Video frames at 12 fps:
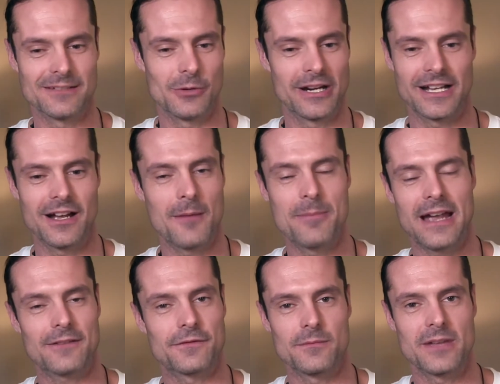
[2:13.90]
when I got
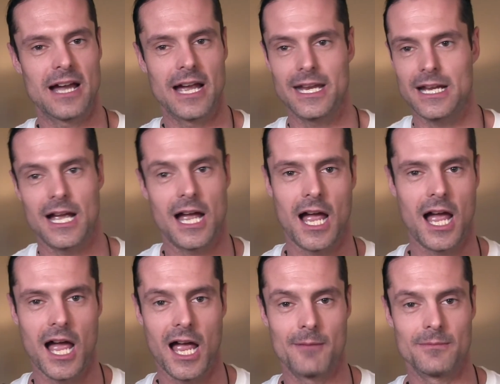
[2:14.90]
back from the hike,
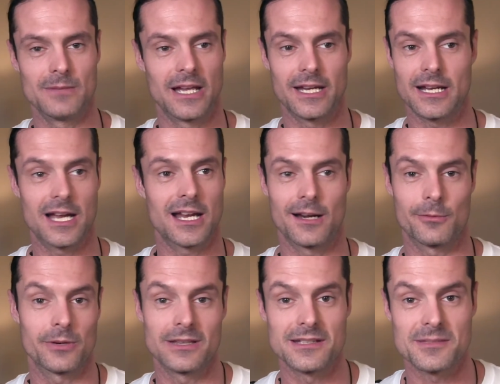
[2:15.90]
I'm like, I gotta
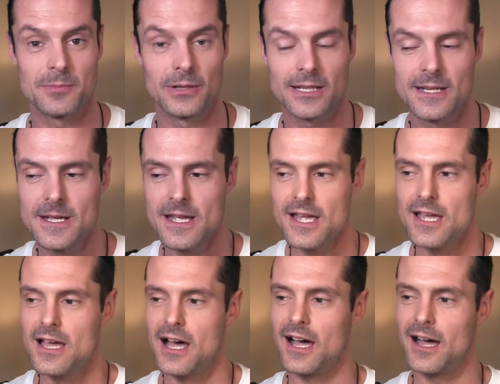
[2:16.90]
read this book.
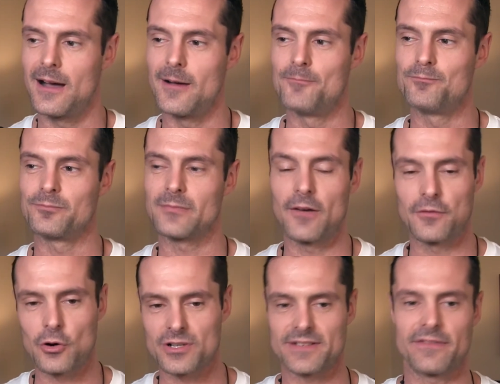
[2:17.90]
Of
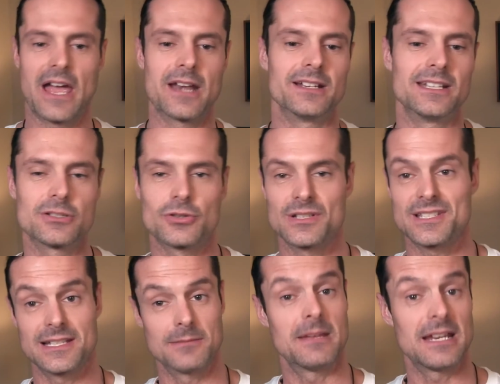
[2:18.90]
course, I've had an interest in